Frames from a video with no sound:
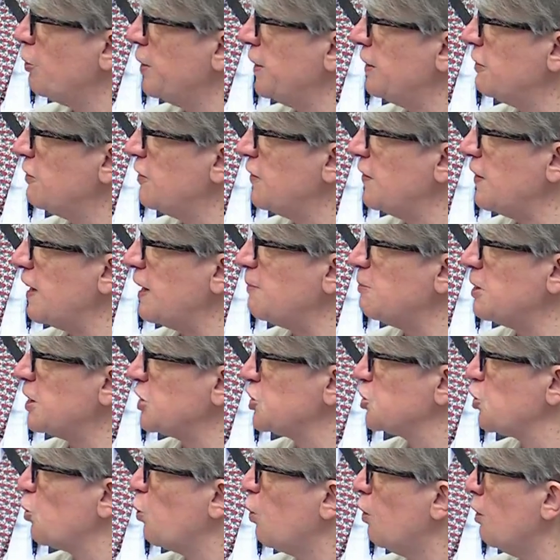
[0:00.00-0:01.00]
the point that they're
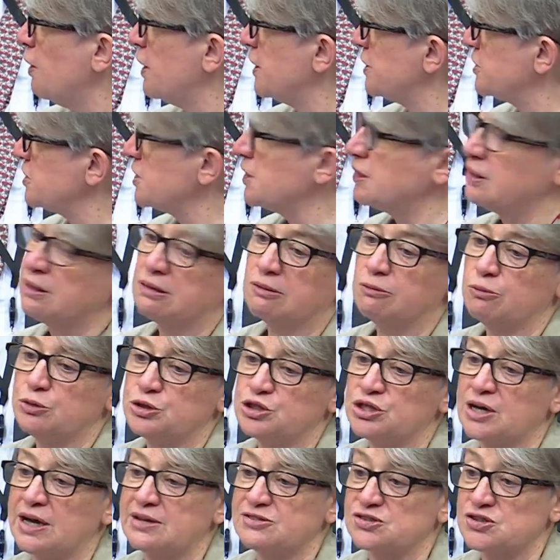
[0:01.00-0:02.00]
much quieter,
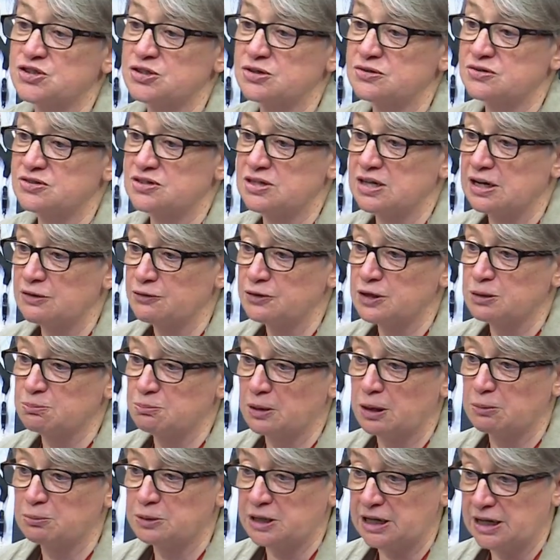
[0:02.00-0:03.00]
which has
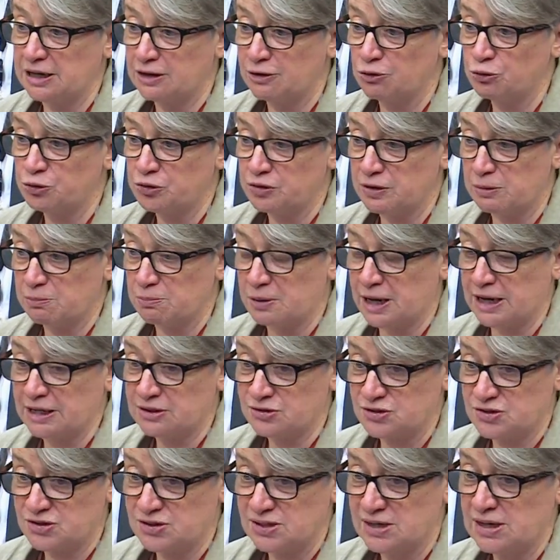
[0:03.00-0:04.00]
significant public health
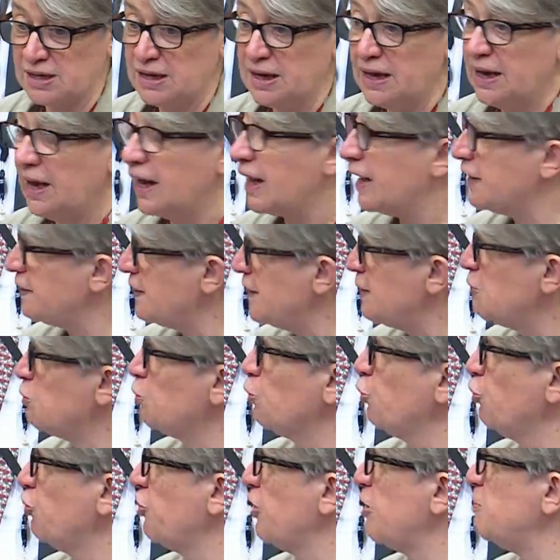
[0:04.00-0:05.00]
impacts, and
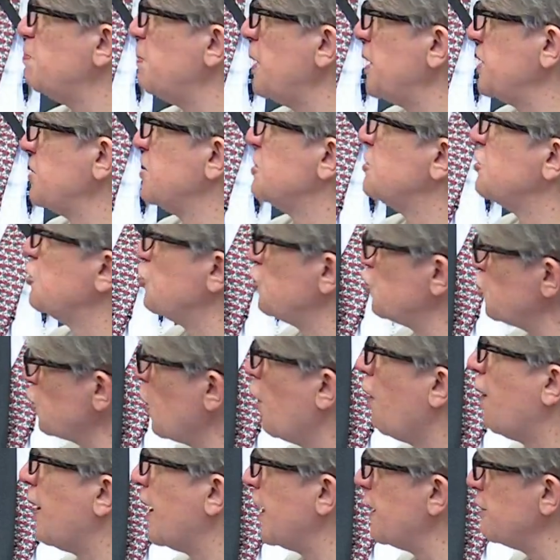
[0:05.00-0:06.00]
they're also better to
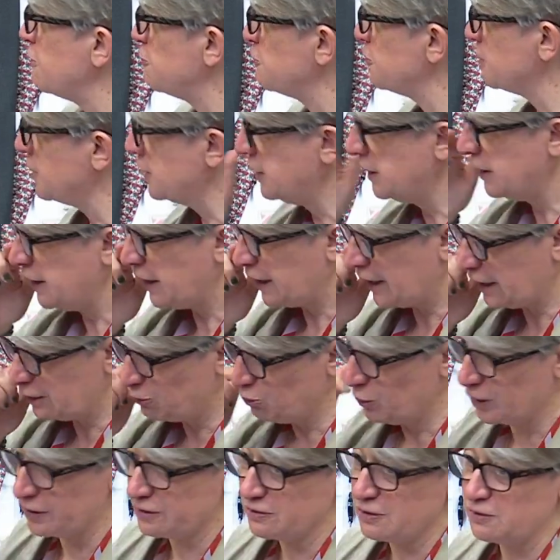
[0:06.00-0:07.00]
drive.
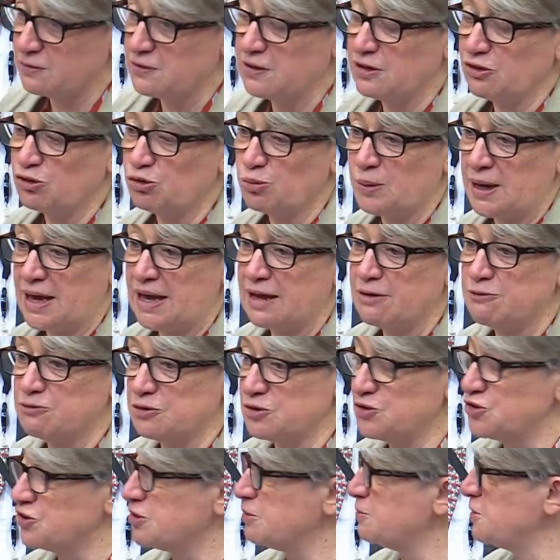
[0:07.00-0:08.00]
And one of the things we
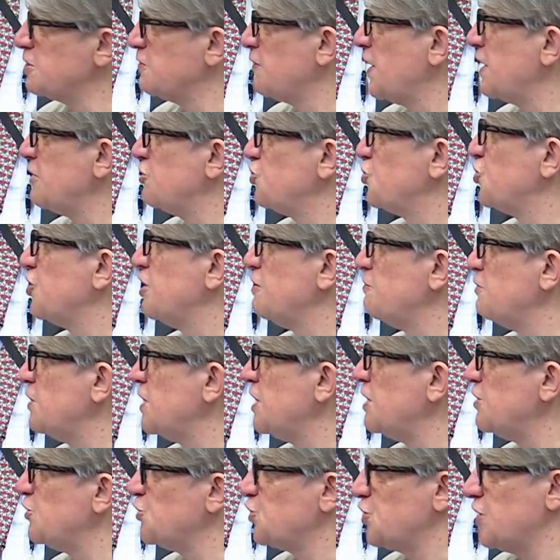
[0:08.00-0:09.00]
have in terms of
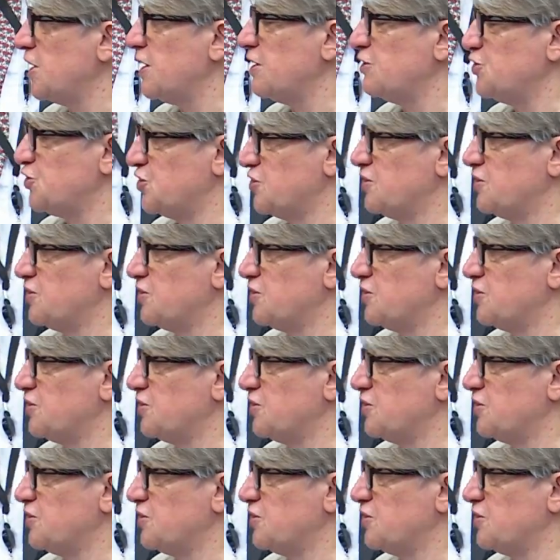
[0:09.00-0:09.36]
HGVs